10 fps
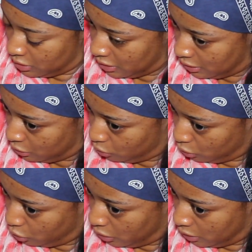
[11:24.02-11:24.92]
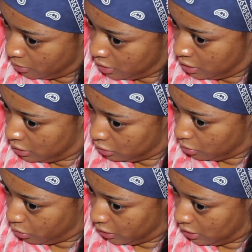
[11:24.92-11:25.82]
hand will grab the
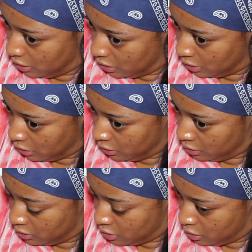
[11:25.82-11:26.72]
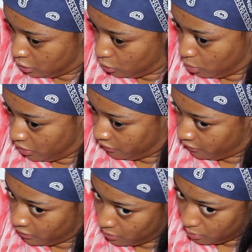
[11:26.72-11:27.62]
braiding hair
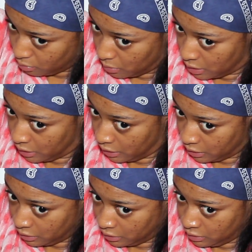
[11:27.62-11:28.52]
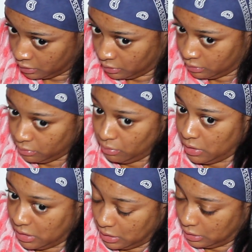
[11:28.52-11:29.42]
with my hair,
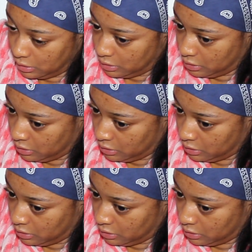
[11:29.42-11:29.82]
basically.